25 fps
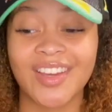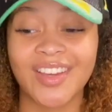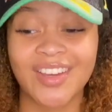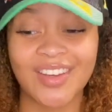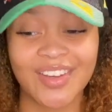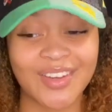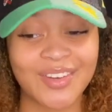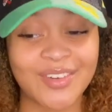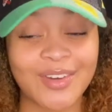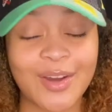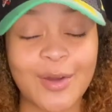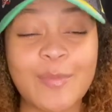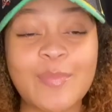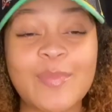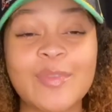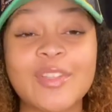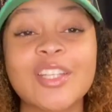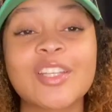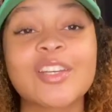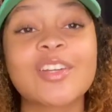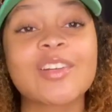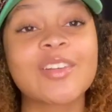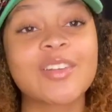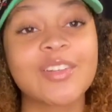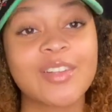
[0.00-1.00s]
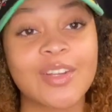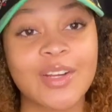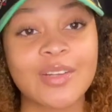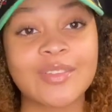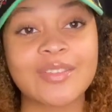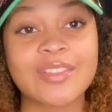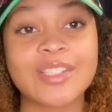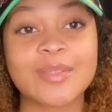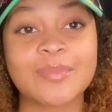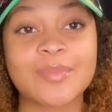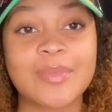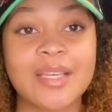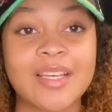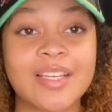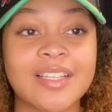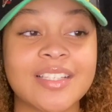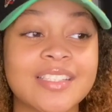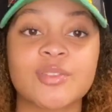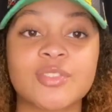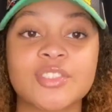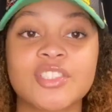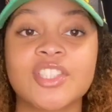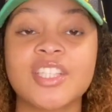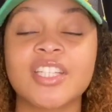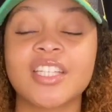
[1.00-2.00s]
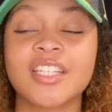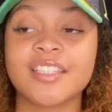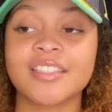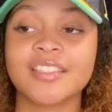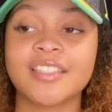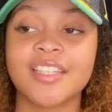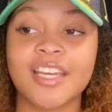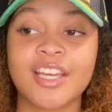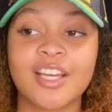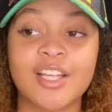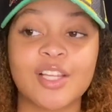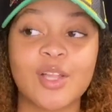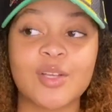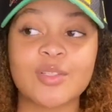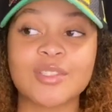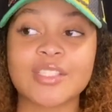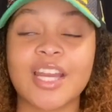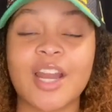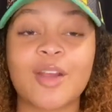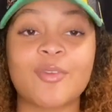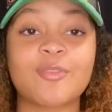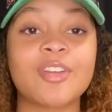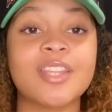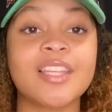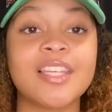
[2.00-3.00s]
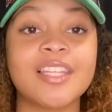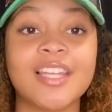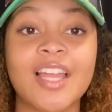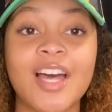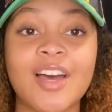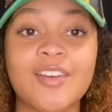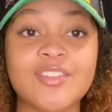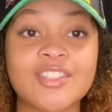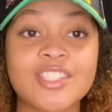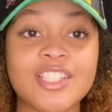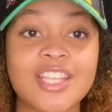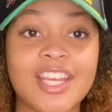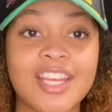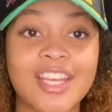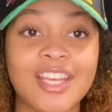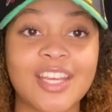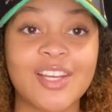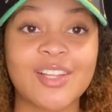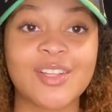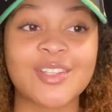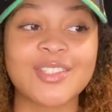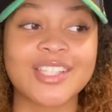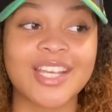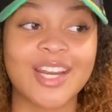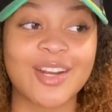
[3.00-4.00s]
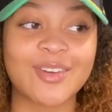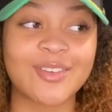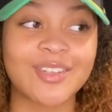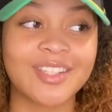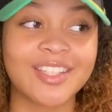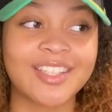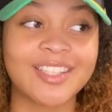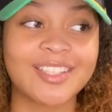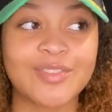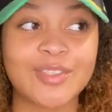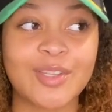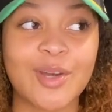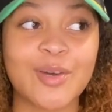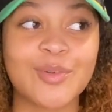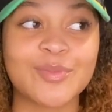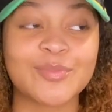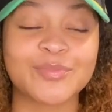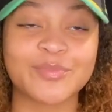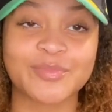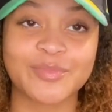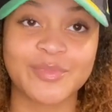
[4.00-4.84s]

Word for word: go i'm a little nervous because she could get clothes that i really love and she can get clothes that i really don't